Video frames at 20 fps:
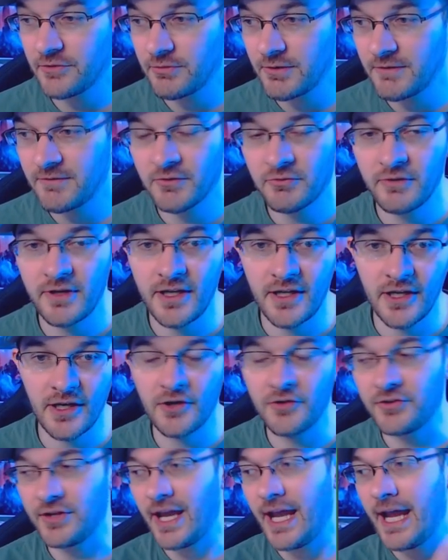343
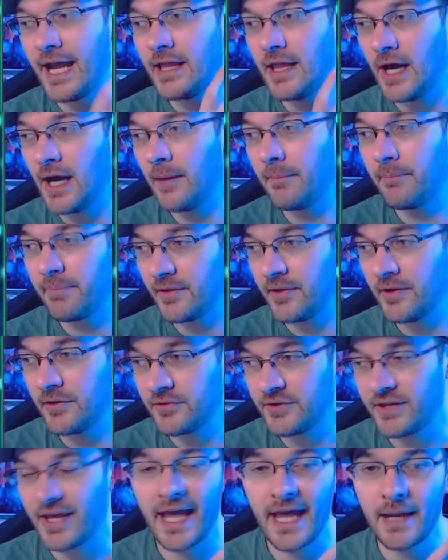goes and
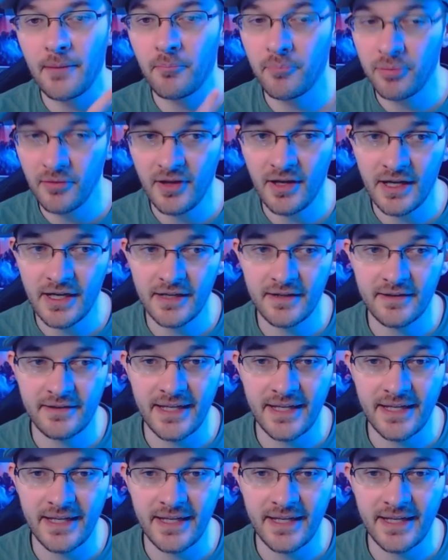uploads a blog